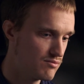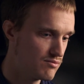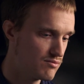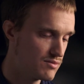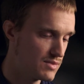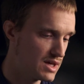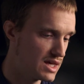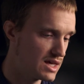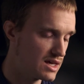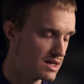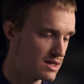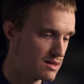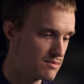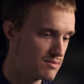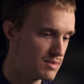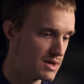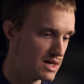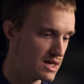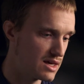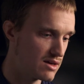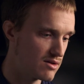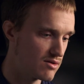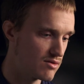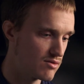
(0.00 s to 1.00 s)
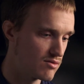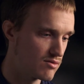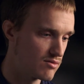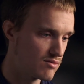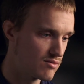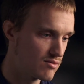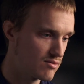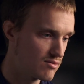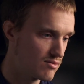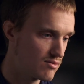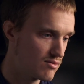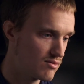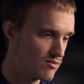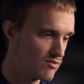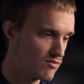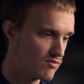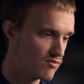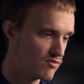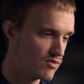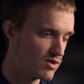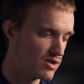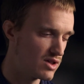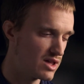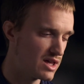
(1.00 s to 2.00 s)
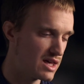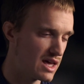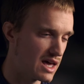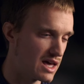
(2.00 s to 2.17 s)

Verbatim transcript: be, being really